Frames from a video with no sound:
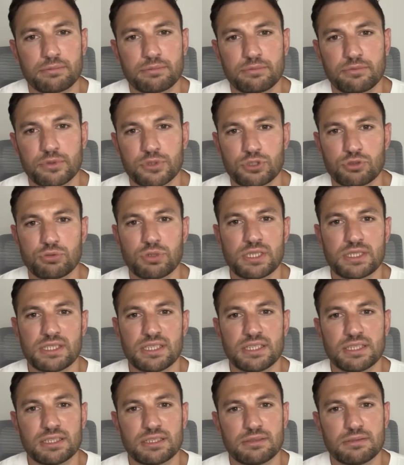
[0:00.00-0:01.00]

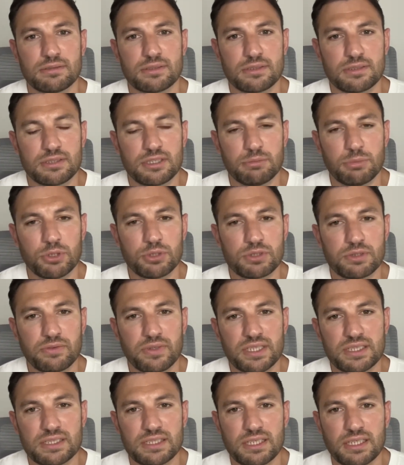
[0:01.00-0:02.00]
frustrating and
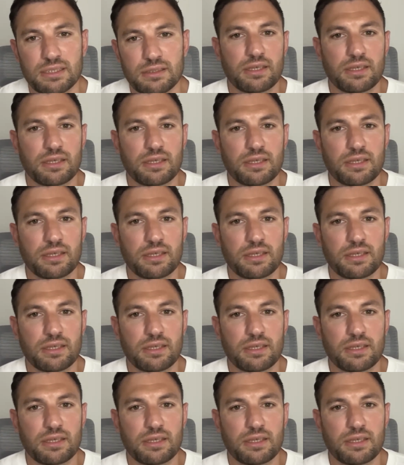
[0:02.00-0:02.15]
demotivating.